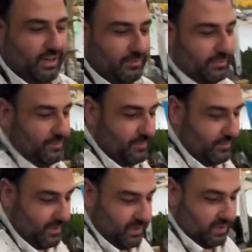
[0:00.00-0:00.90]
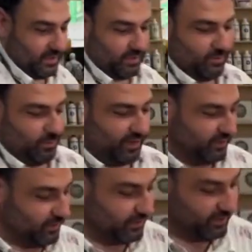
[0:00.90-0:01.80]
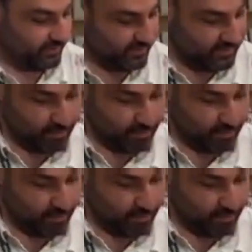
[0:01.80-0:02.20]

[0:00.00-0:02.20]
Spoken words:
So this is the fiber here,